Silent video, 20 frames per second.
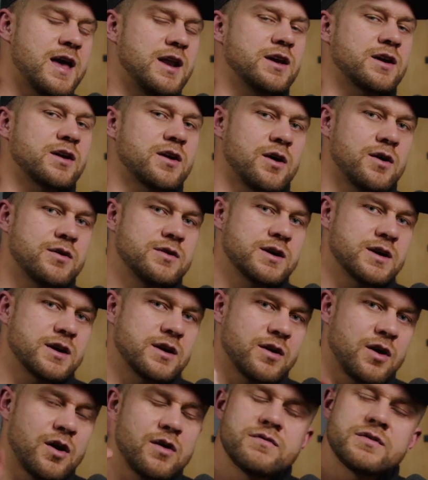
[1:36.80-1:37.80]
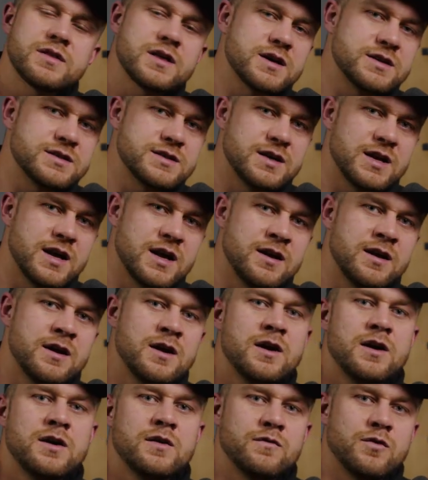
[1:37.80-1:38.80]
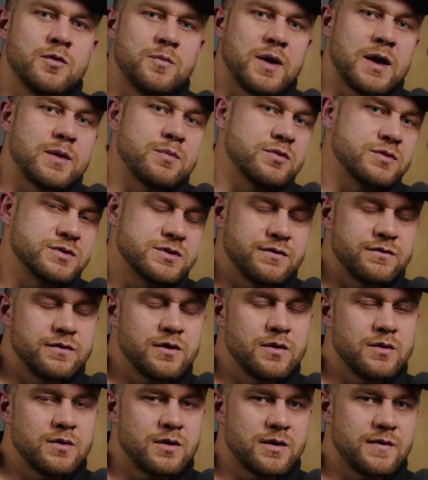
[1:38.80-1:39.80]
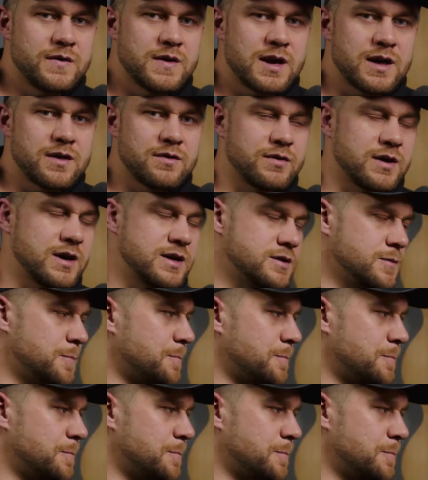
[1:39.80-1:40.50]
and encoding it over the internet for people to view on the other end.